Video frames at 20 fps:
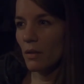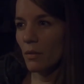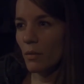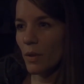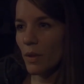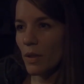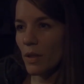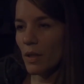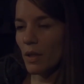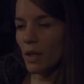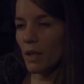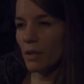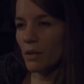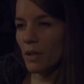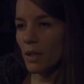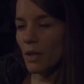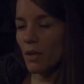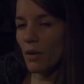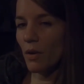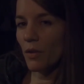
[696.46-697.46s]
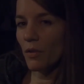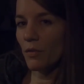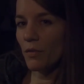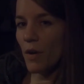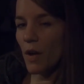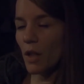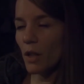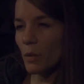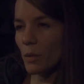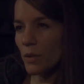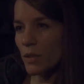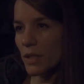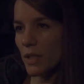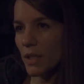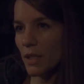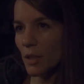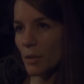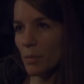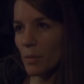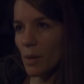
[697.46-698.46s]
with I think all the followers
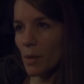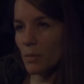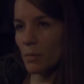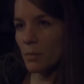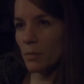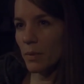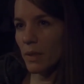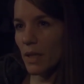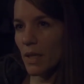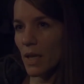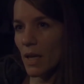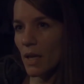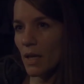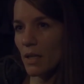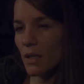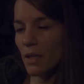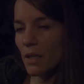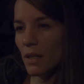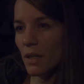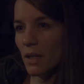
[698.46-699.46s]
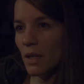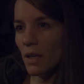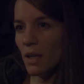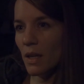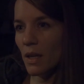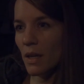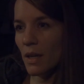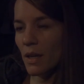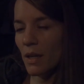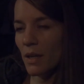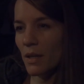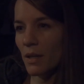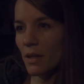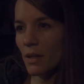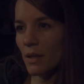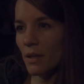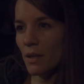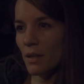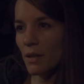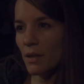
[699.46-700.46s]
that he'll probably get.
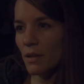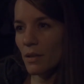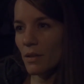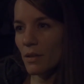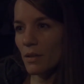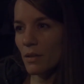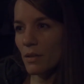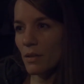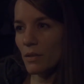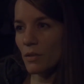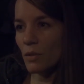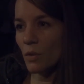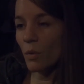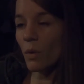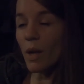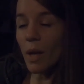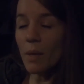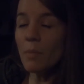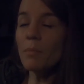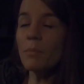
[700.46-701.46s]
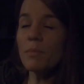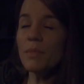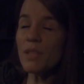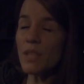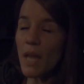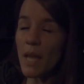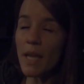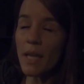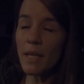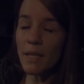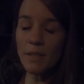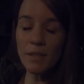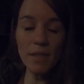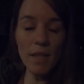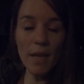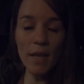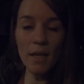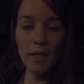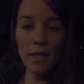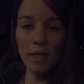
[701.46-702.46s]
And so what I'm saying is
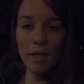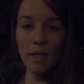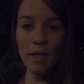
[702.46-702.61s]
that